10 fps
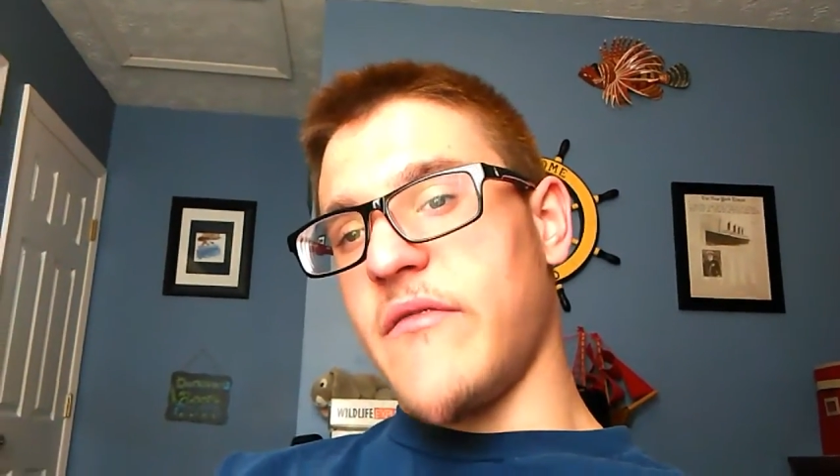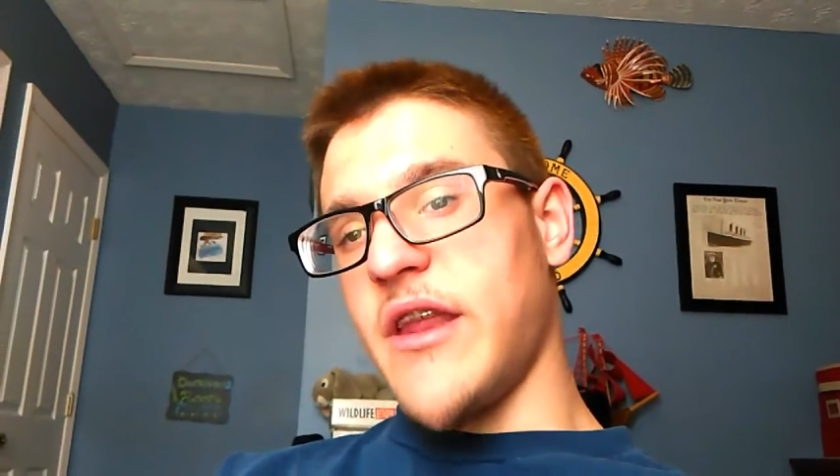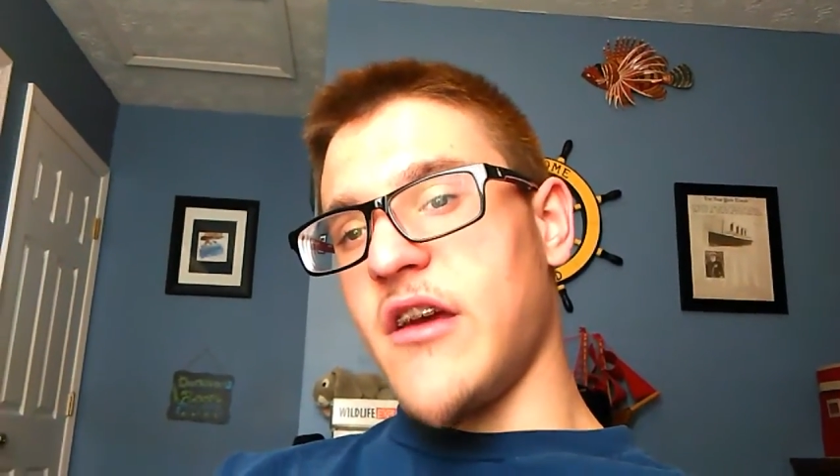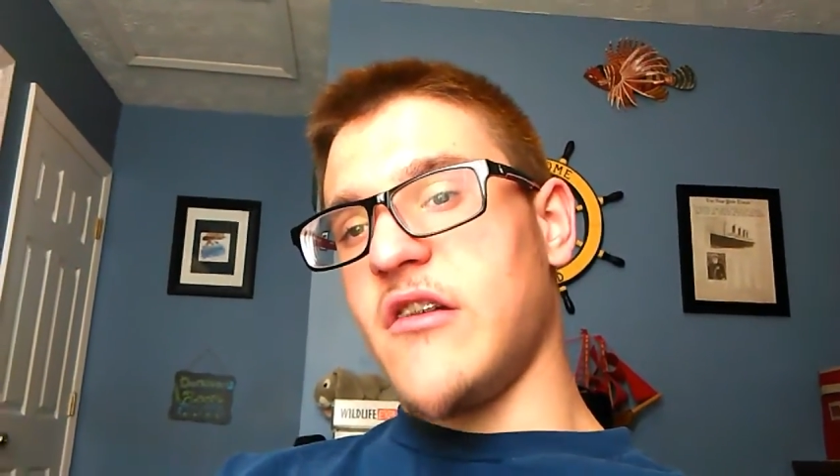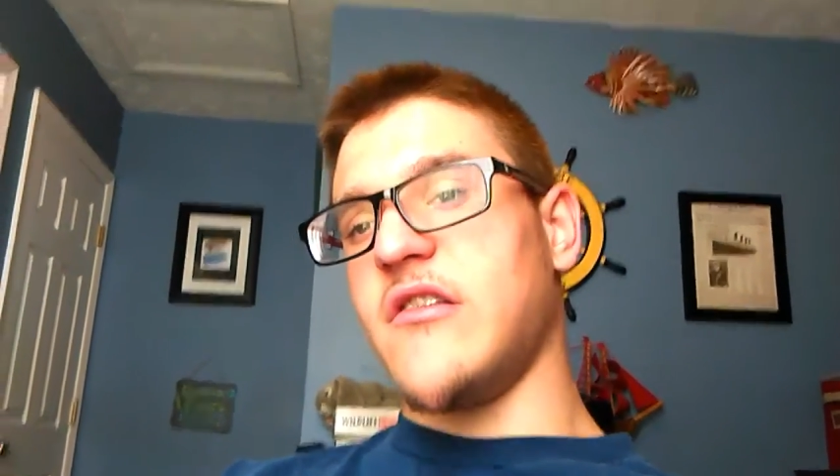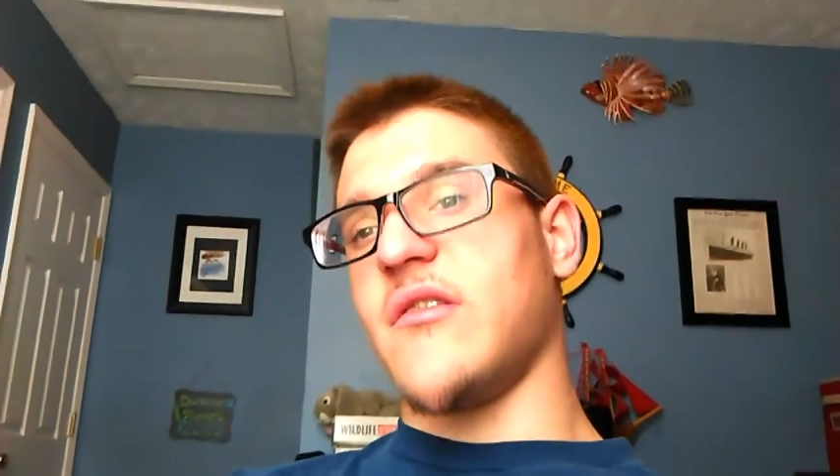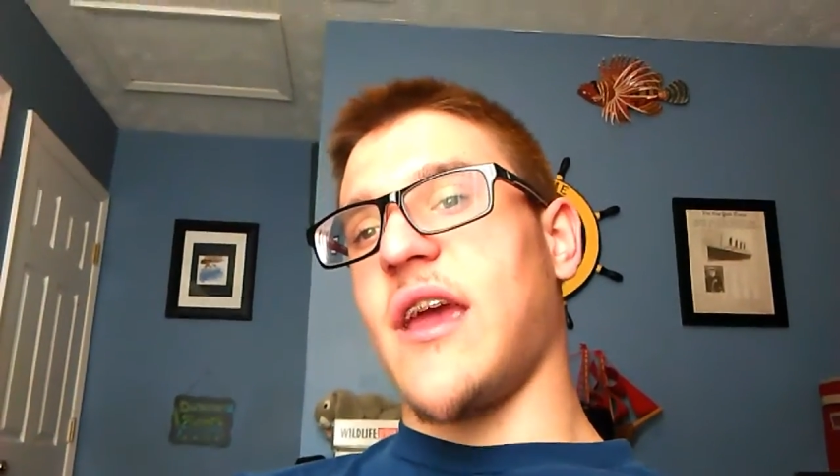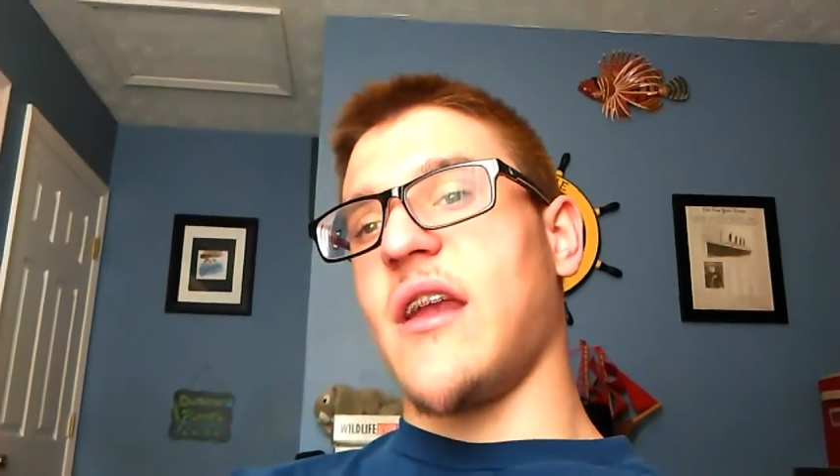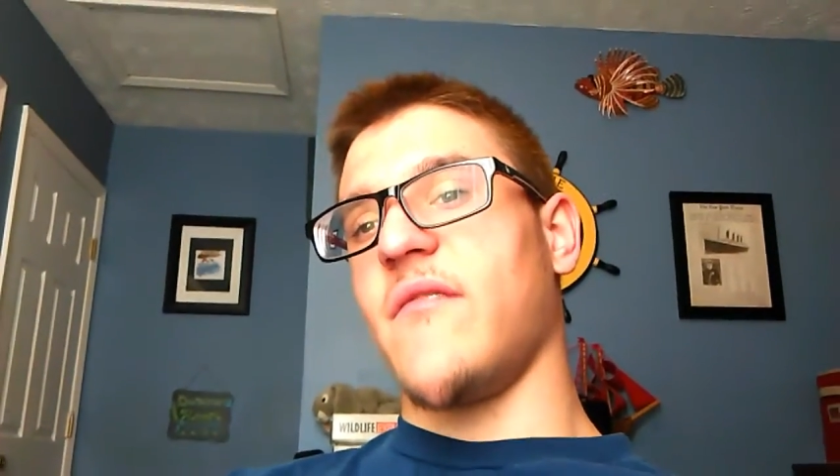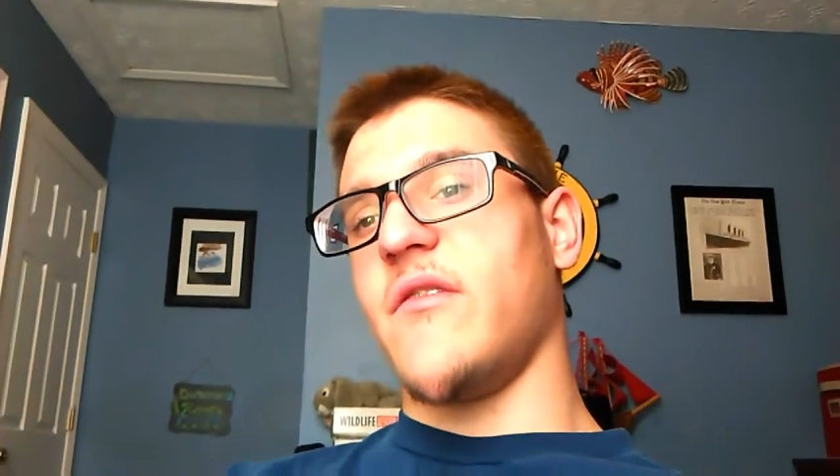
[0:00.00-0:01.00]
videos, you
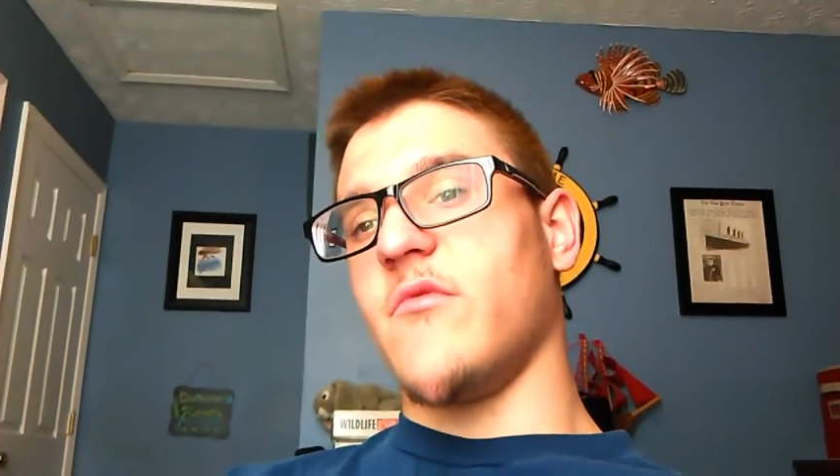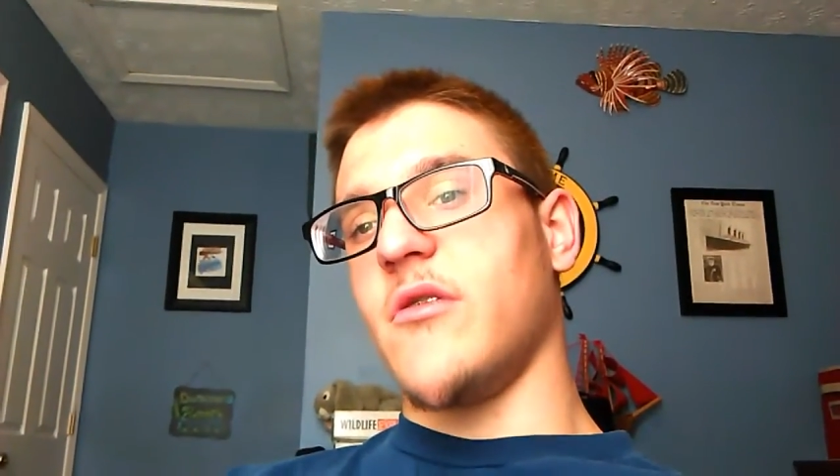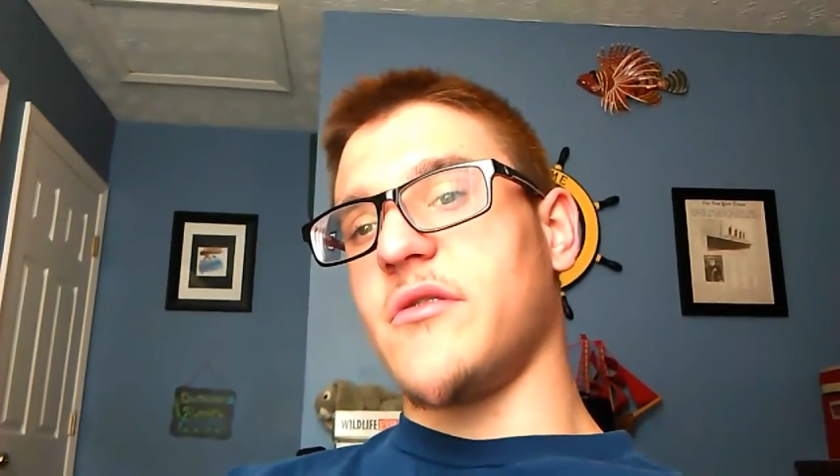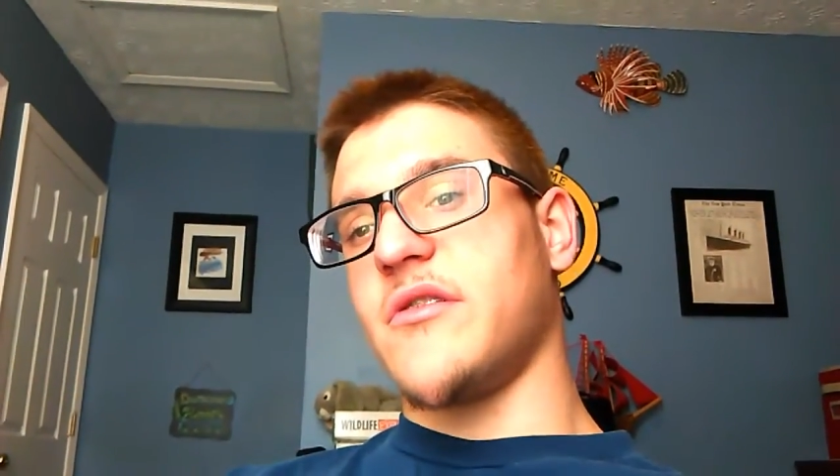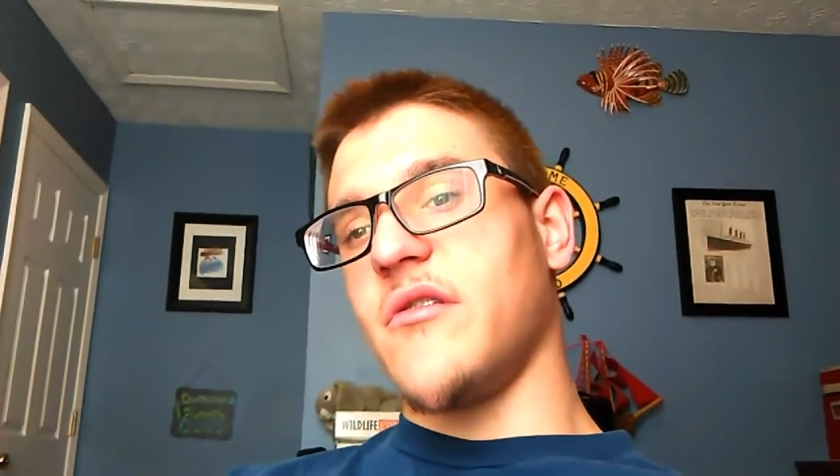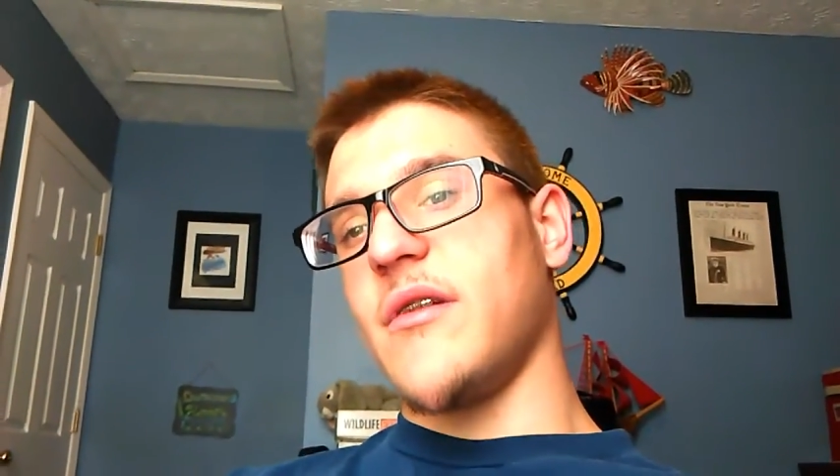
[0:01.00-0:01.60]
can if you want to.